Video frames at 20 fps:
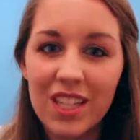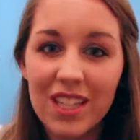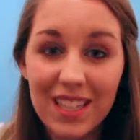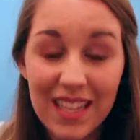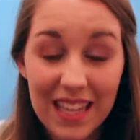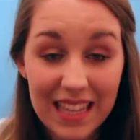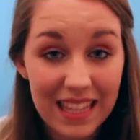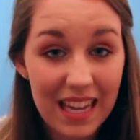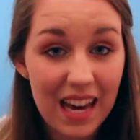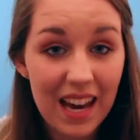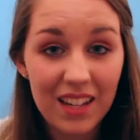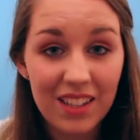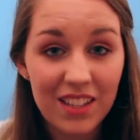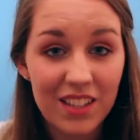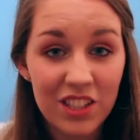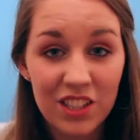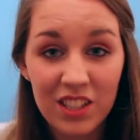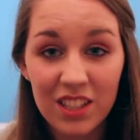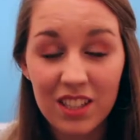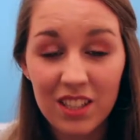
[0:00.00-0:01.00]
things like that. And I
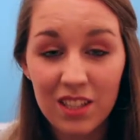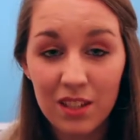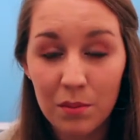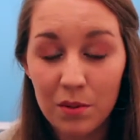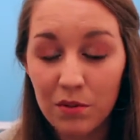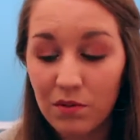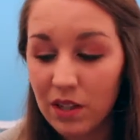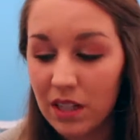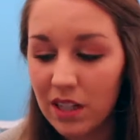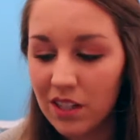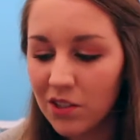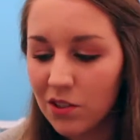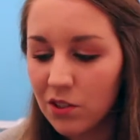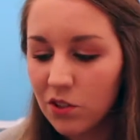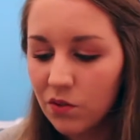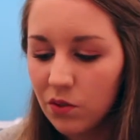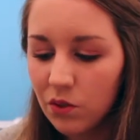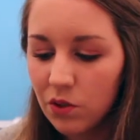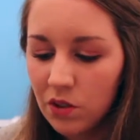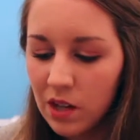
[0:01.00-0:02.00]
just think it's going to be really
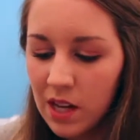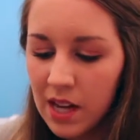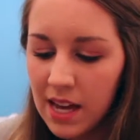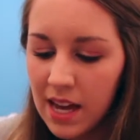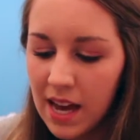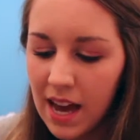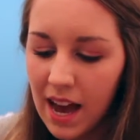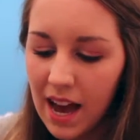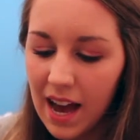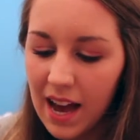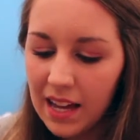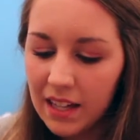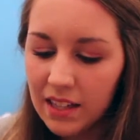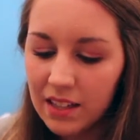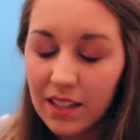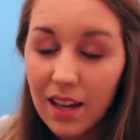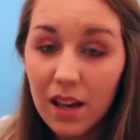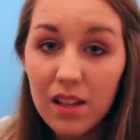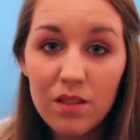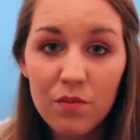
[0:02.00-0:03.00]
useful
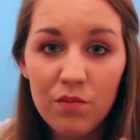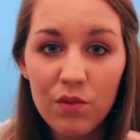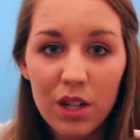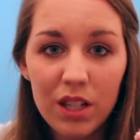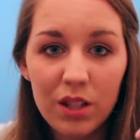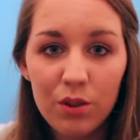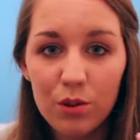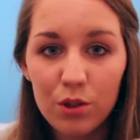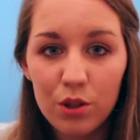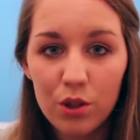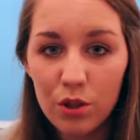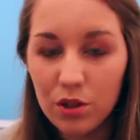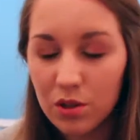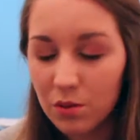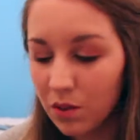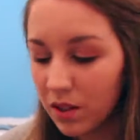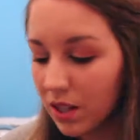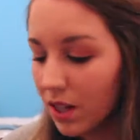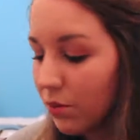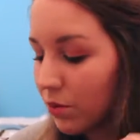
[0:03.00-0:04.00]
and get some really cool
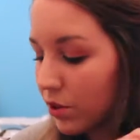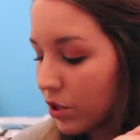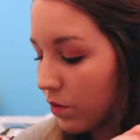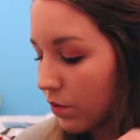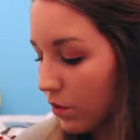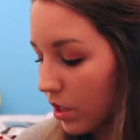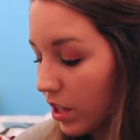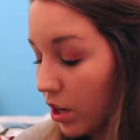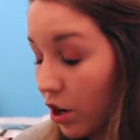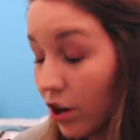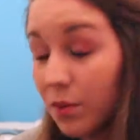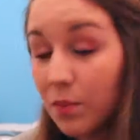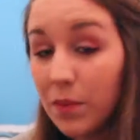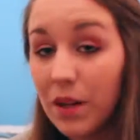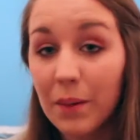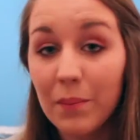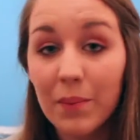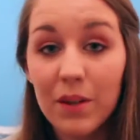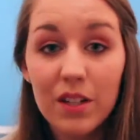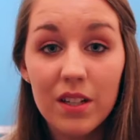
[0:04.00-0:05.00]
shots with it, which I'm really
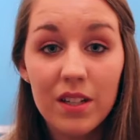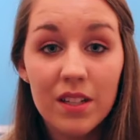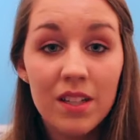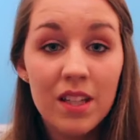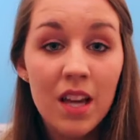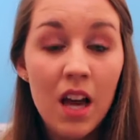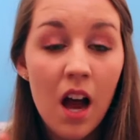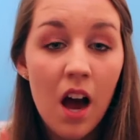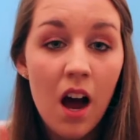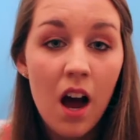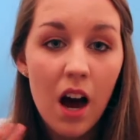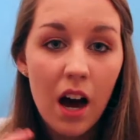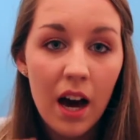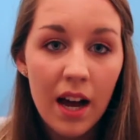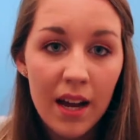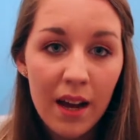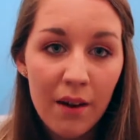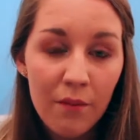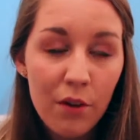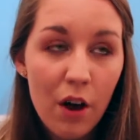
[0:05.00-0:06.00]
hoping because
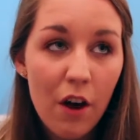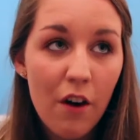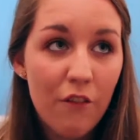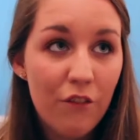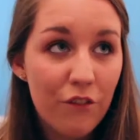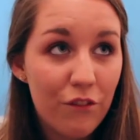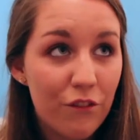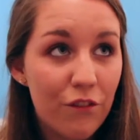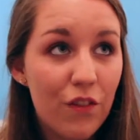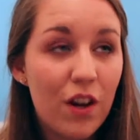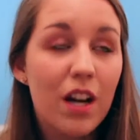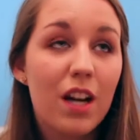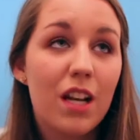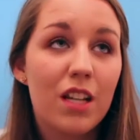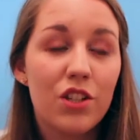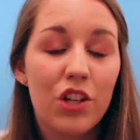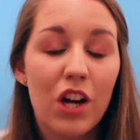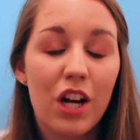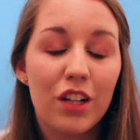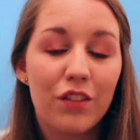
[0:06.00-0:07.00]
I am
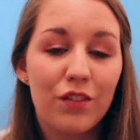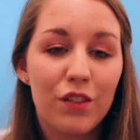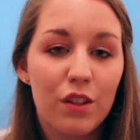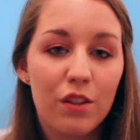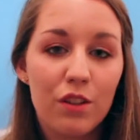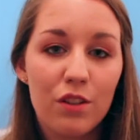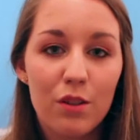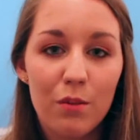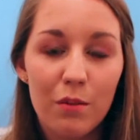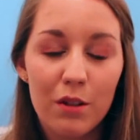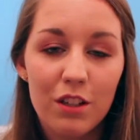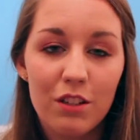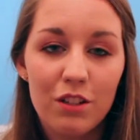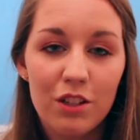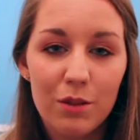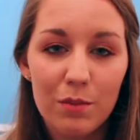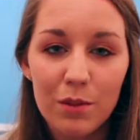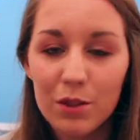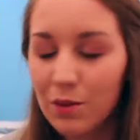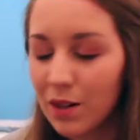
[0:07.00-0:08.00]
really trying to focus on my
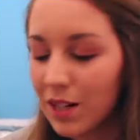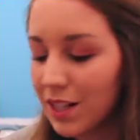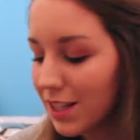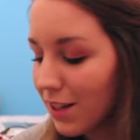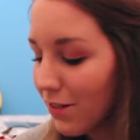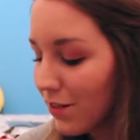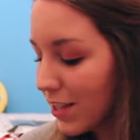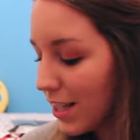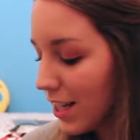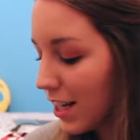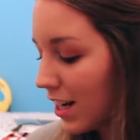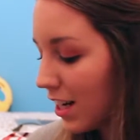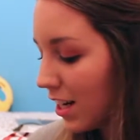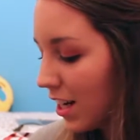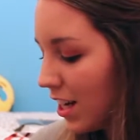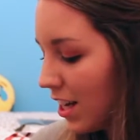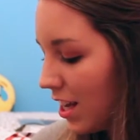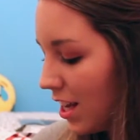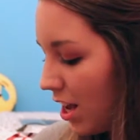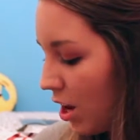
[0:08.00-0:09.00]
YouTube in 2017
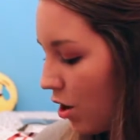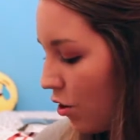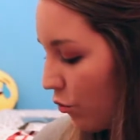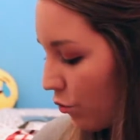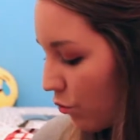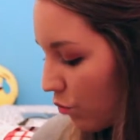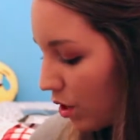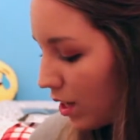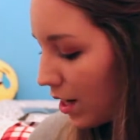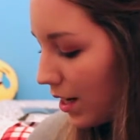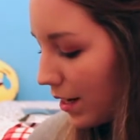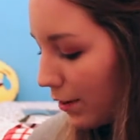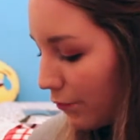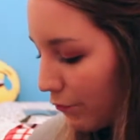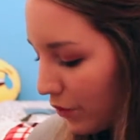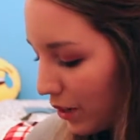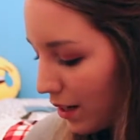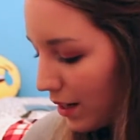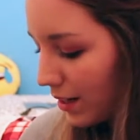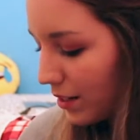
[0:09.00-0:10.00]
really,
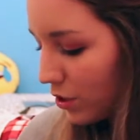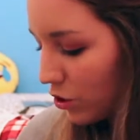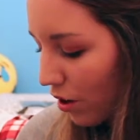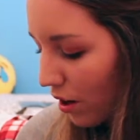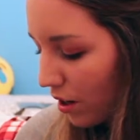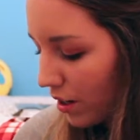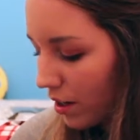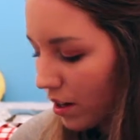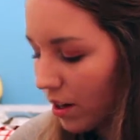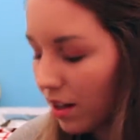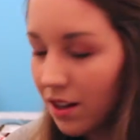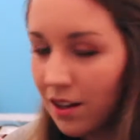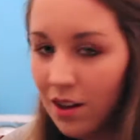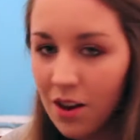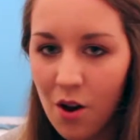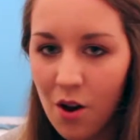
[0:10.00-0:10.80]
really trying to